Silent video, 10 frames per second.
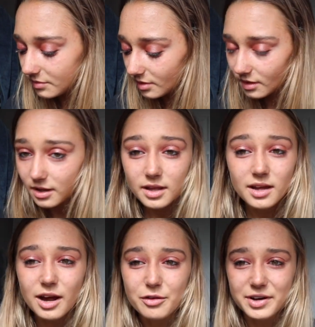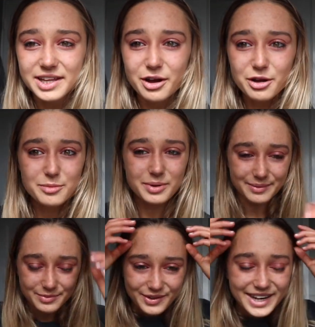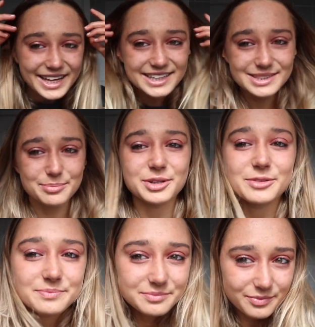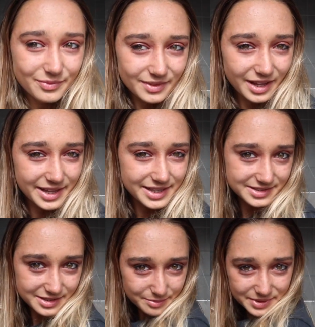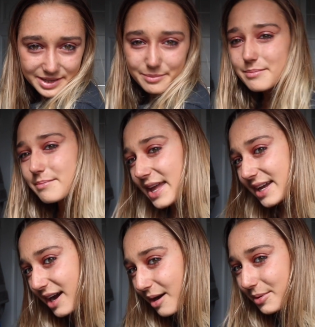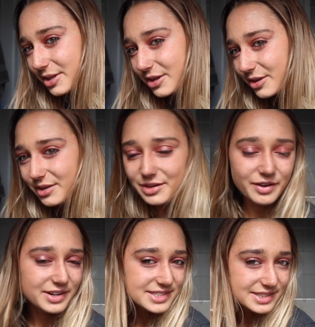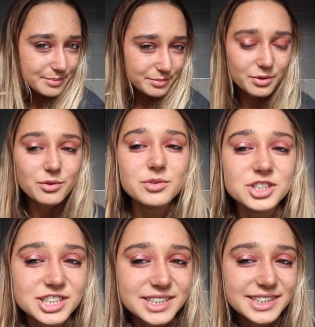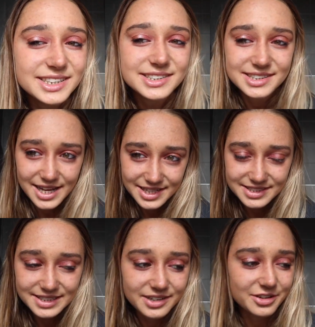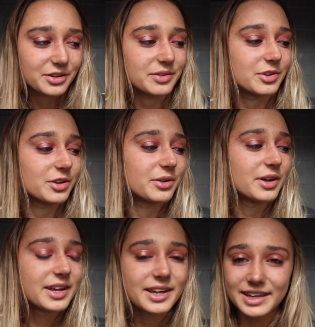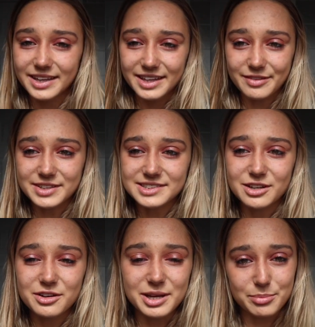I really hope I'm not late, but Here's the complete makeup look. Very simple, chic, snazzy. I don't even know if it's a look.